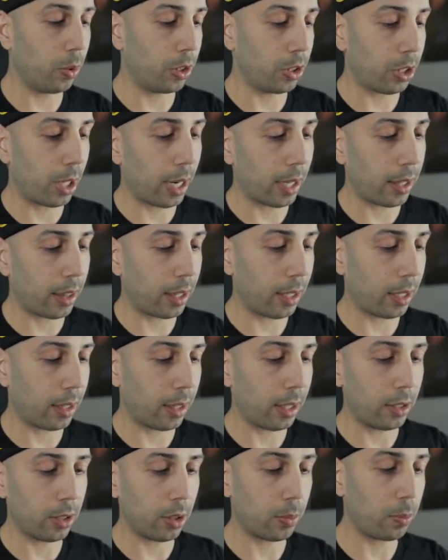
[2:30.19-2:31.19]
which I think
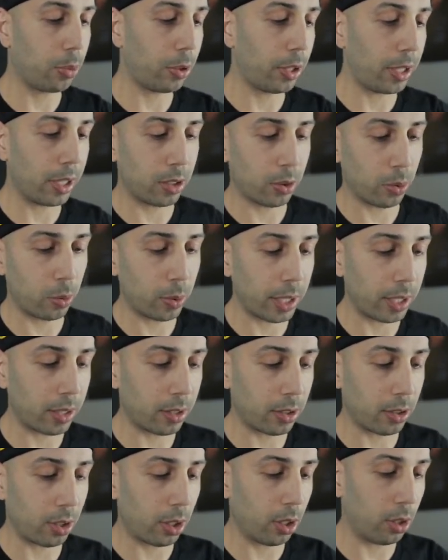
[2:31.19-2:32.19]
these are pretty
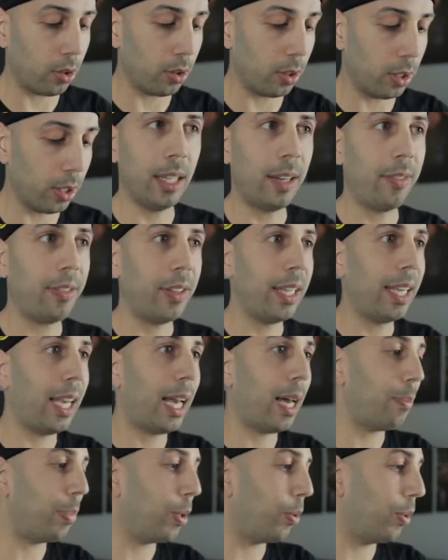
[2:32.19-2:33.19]
sweet, so definitely
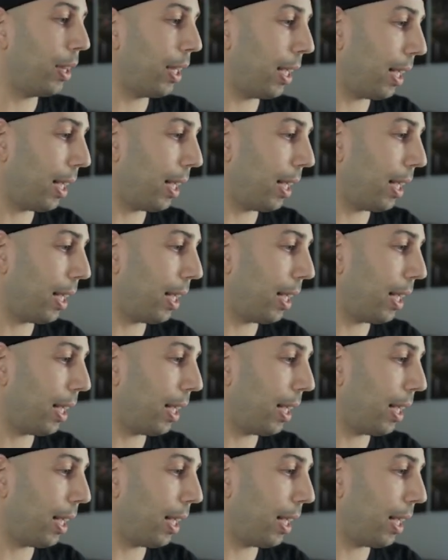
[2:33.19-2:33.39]
happy with